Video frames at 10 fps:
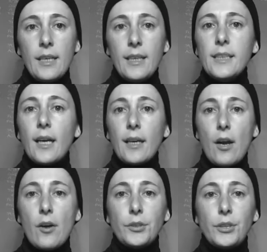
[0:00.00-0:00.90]
He's
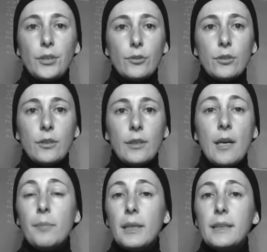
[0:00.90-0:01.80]
unconscious.
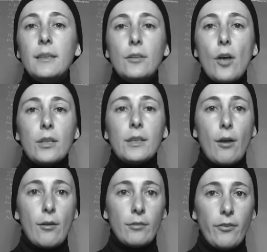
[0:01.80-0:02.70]
Beatriz talked
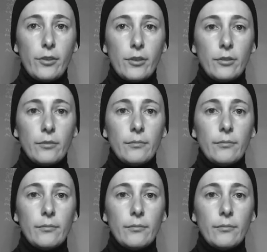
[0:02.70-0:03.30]
on the phone.